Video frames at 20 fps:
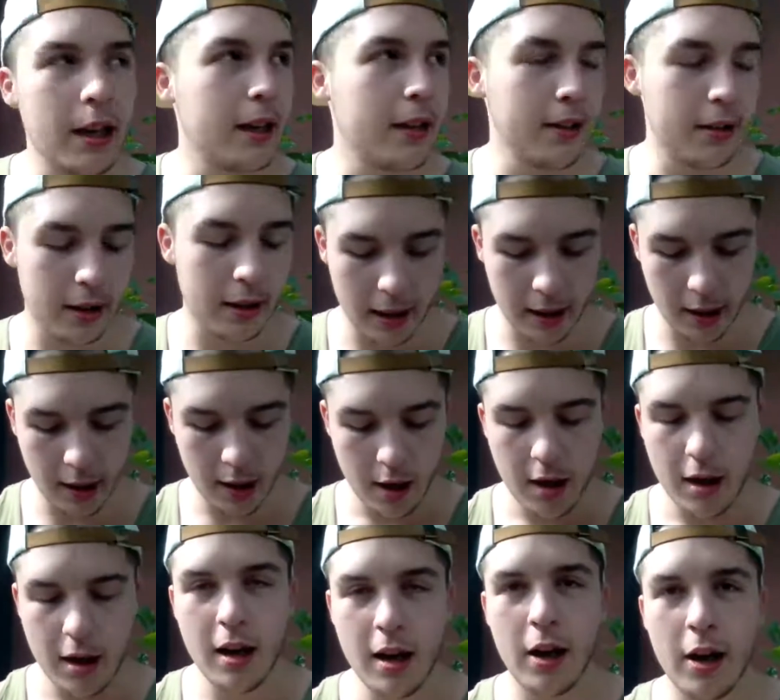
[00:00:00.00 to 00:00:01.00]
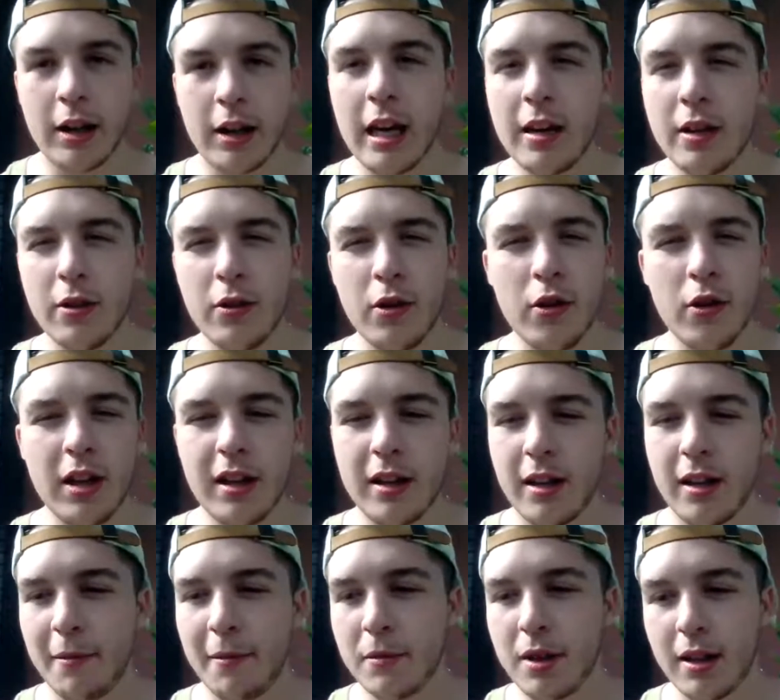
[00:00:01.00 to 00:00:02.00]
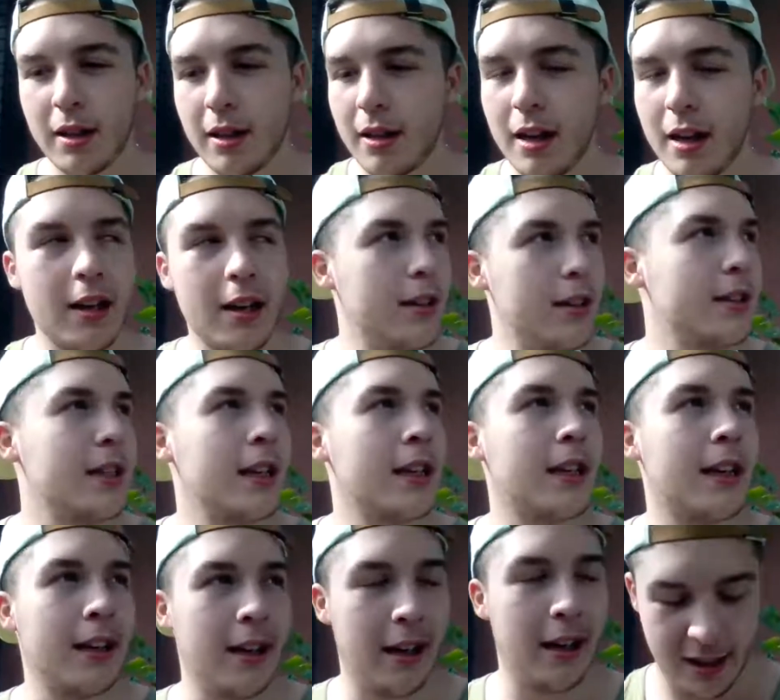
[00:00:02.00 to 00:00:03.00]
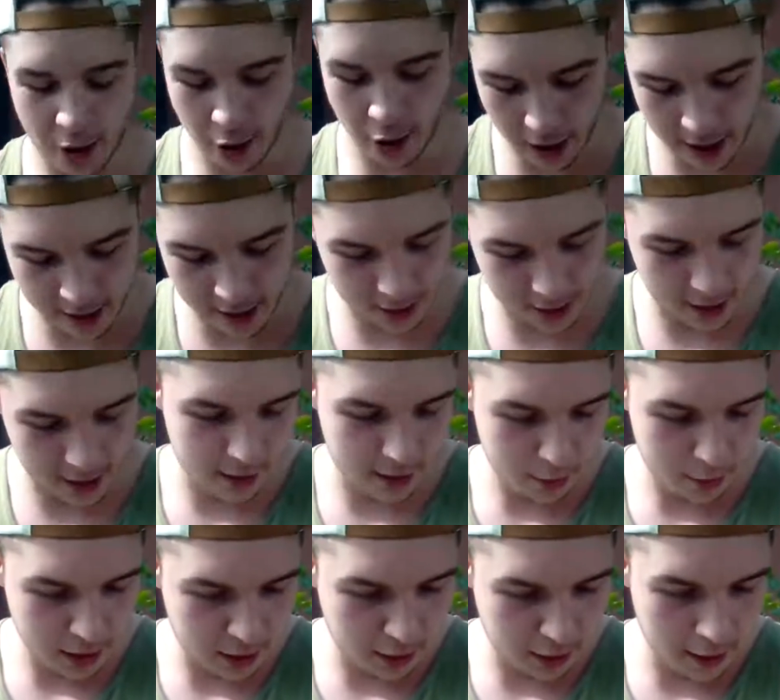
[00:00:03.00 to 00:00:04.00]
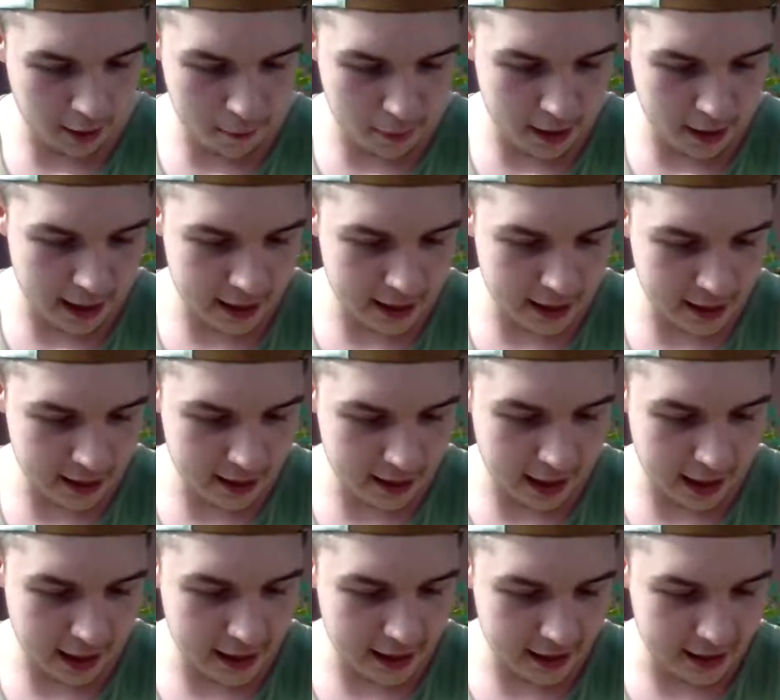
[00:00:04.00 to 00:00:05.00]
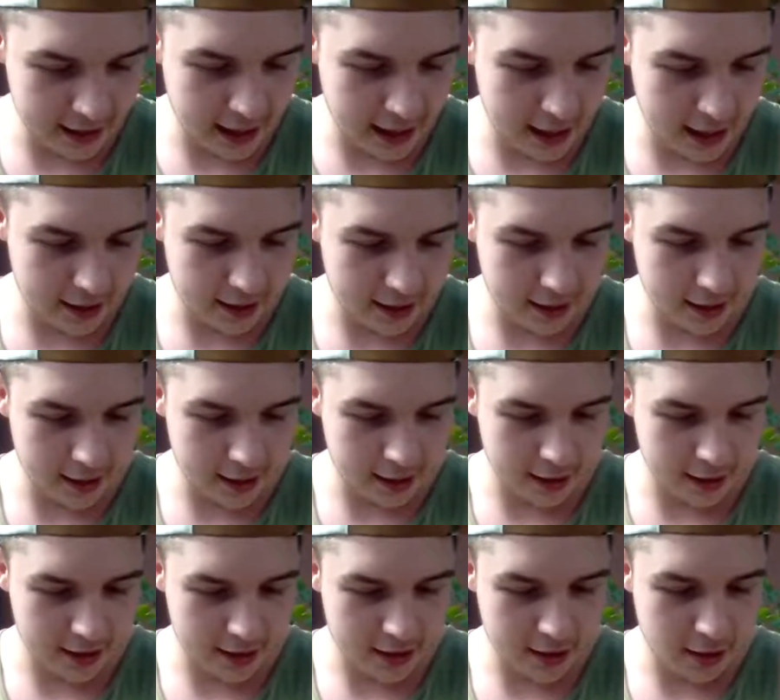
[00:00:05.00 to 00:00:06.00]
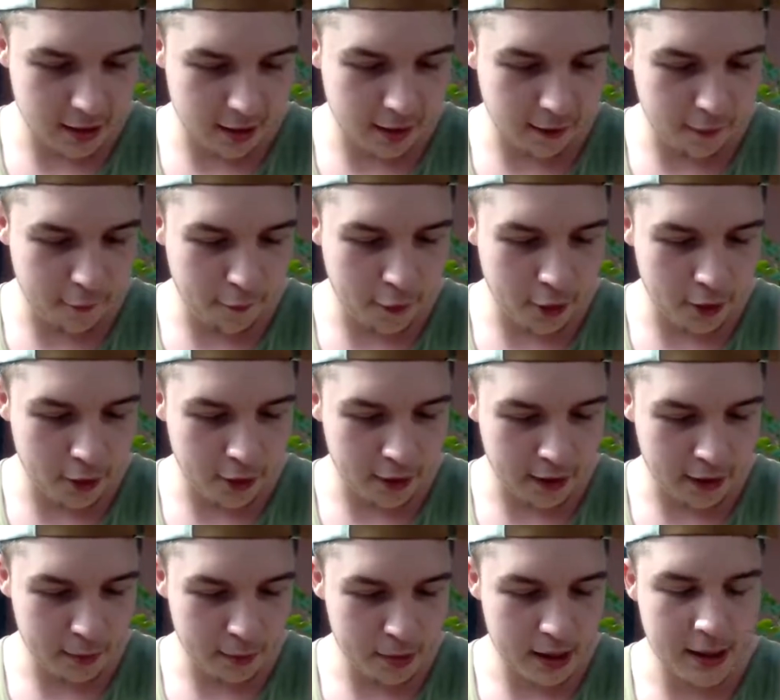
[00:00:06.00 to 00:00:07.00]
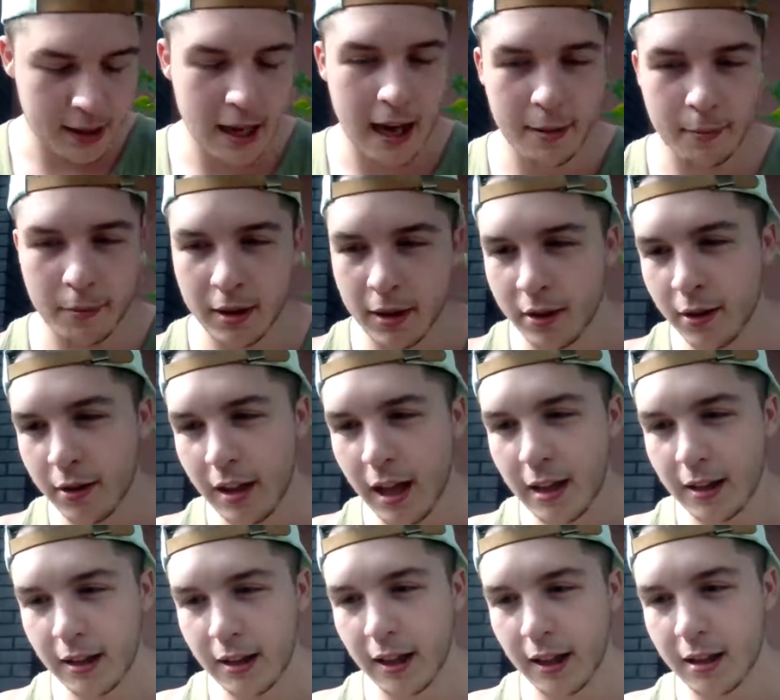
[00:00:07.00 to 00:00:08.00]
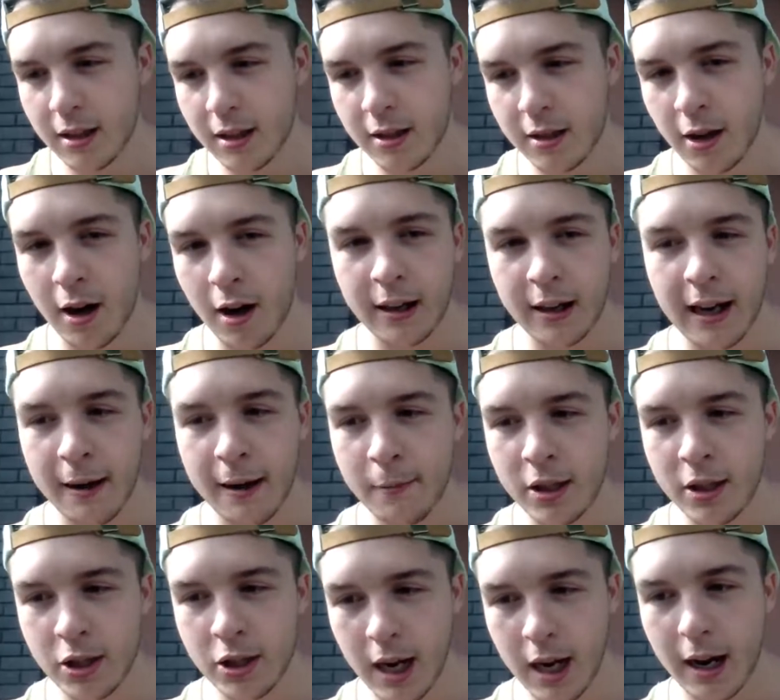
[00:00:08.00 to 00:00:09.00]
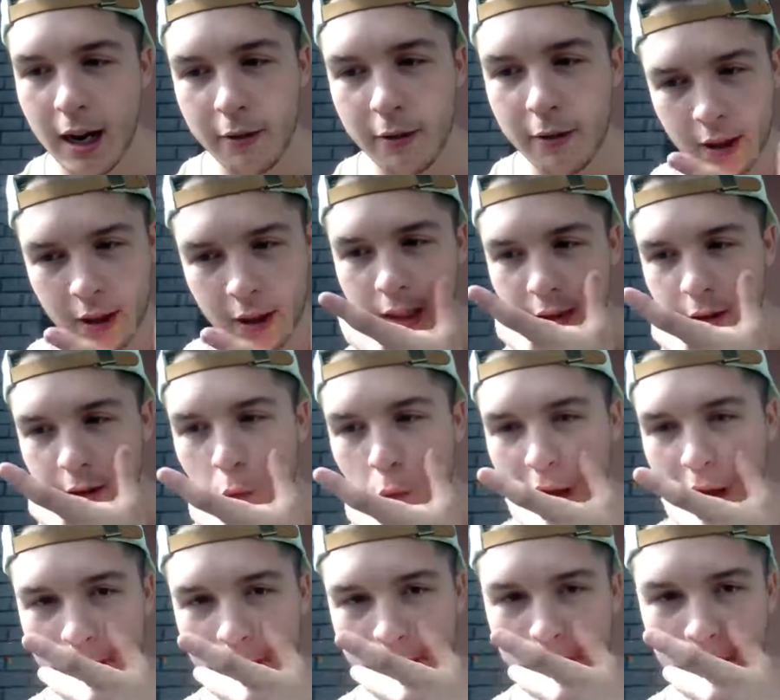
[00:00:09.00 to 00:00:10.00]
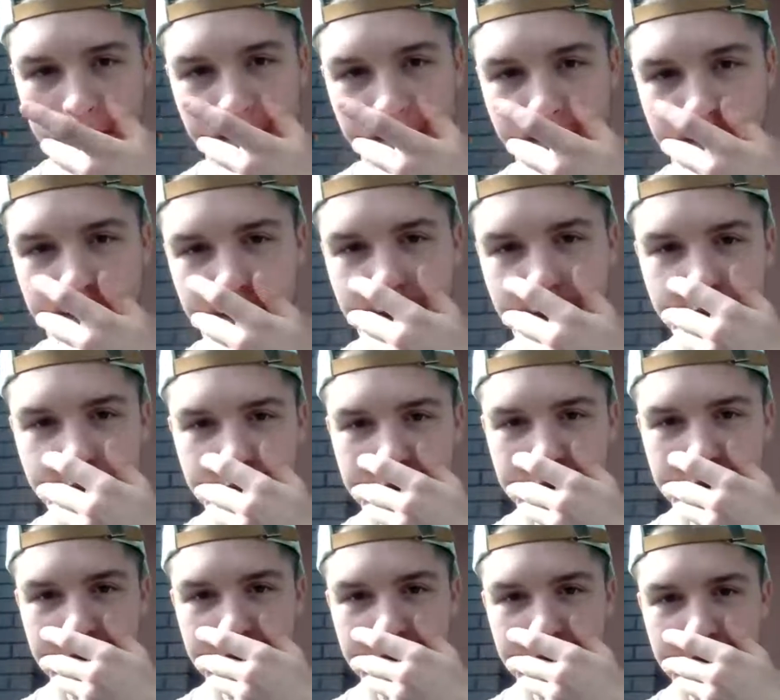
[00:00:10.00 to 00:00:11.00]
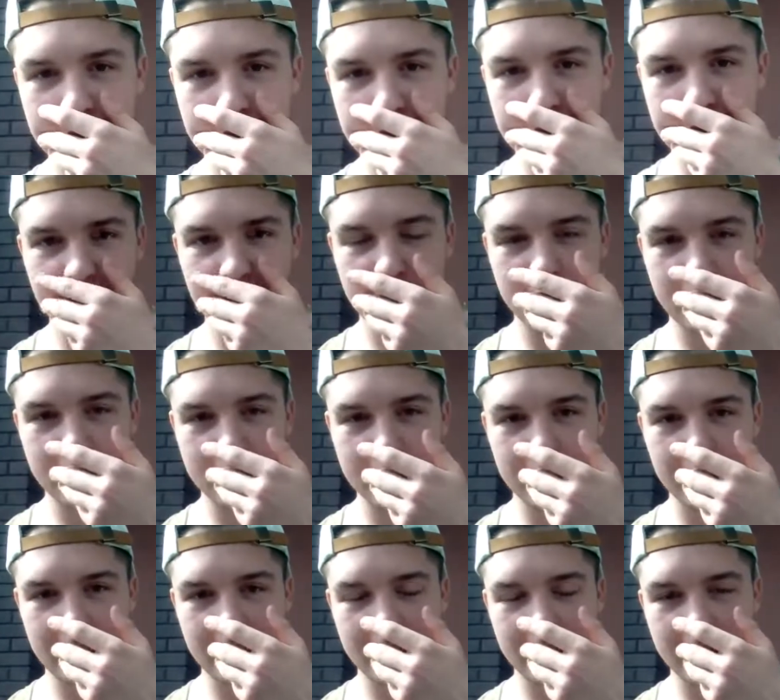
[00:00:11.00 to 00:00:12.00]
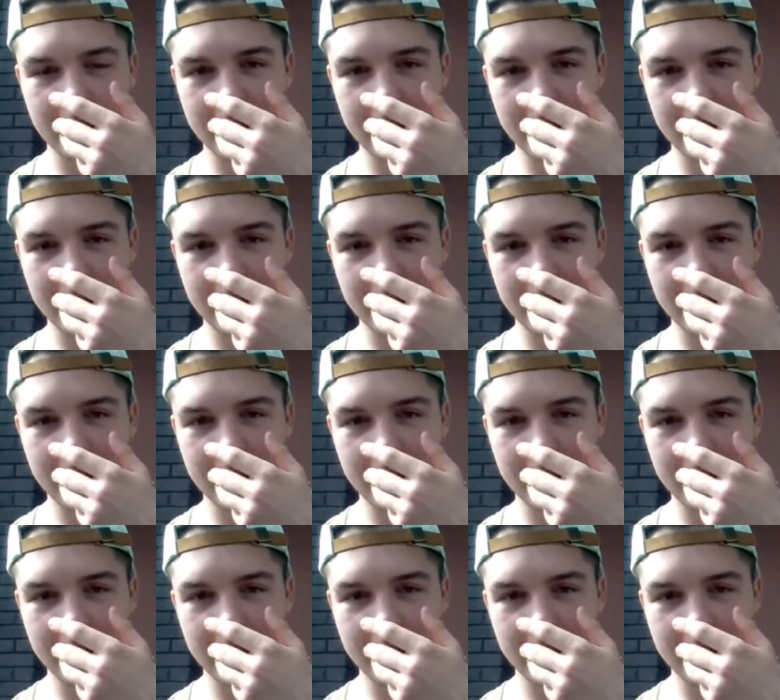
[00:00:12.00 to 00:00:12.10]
throw that out there. Okay, you know that I'm like, I tried not to be creepy. I didn't get a solid photo, and I'm sad. But you know that like stock image guy with like the white beard, like